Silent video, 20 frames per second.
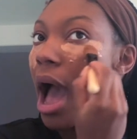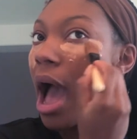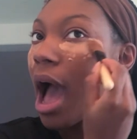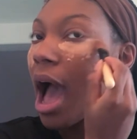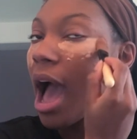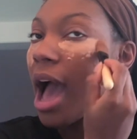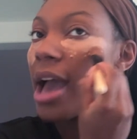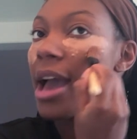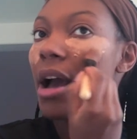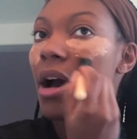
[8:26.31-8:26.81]

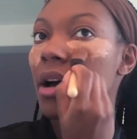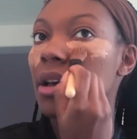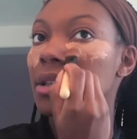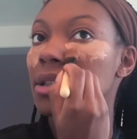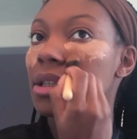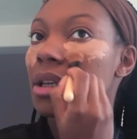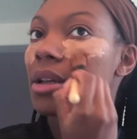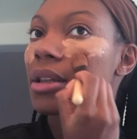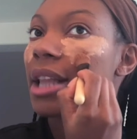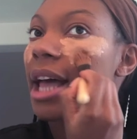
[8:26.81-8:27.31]
I
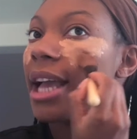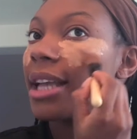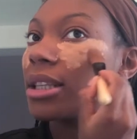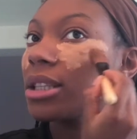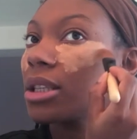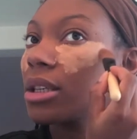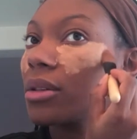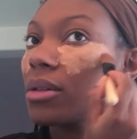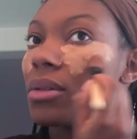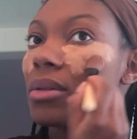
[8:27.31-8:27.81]
also like
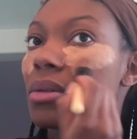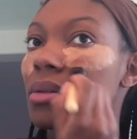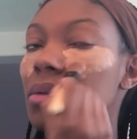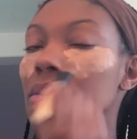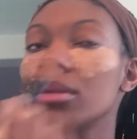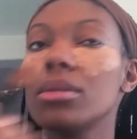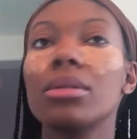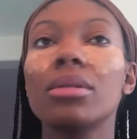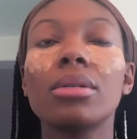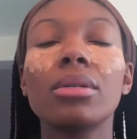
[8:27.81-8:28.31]
to
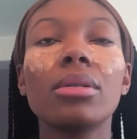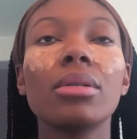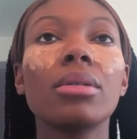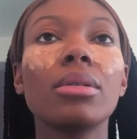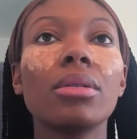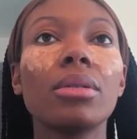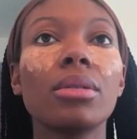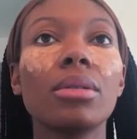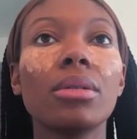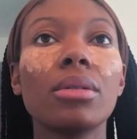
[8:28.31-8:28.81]

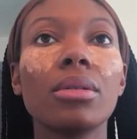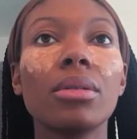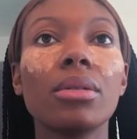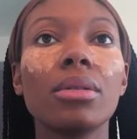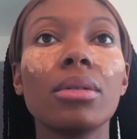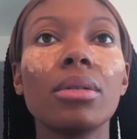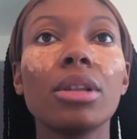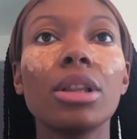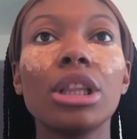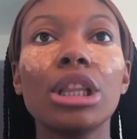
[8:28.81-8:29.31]

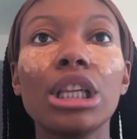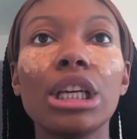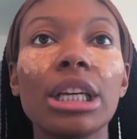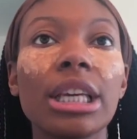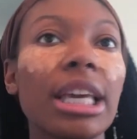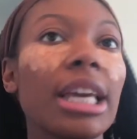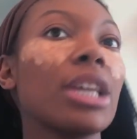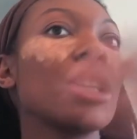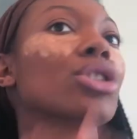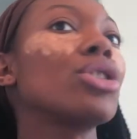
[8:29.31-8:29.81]

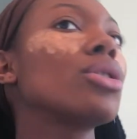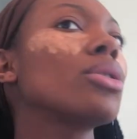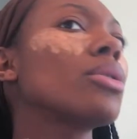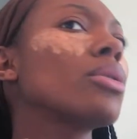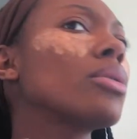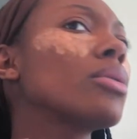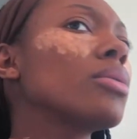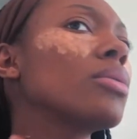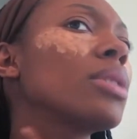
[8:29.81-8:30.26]
look into,